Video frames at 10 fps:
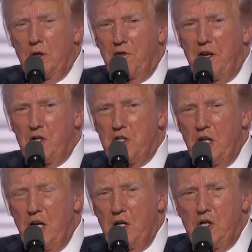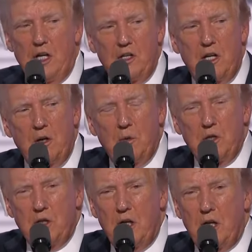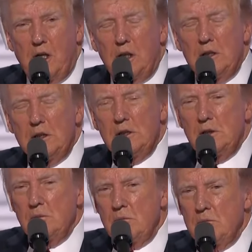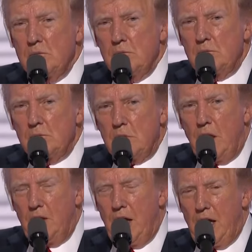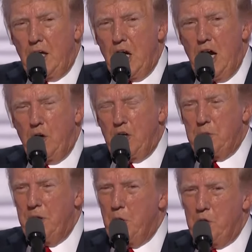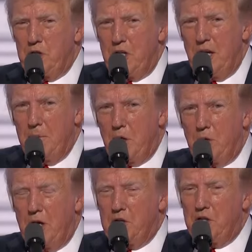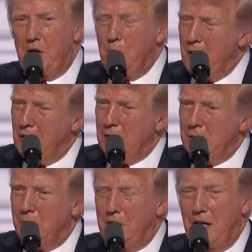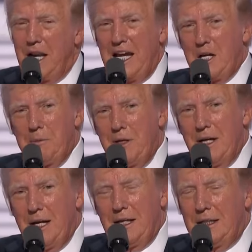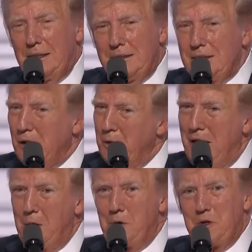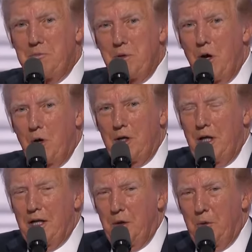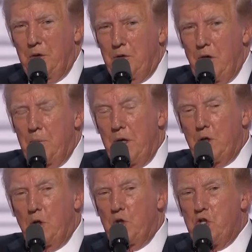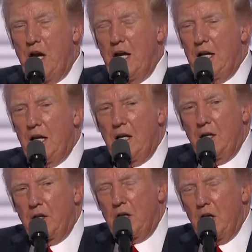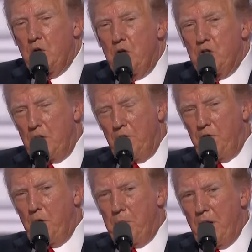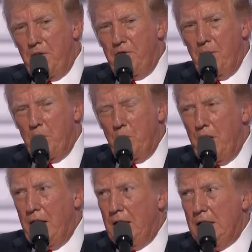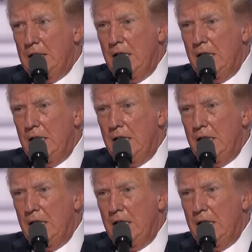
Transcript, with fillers: Deface the Nation. Has anyone seen it? and they had a congressman who was a Democrat say, well, whether you like him or not, Iran was broke dealing with Trump. I told China and other countries, if you buy from Iran,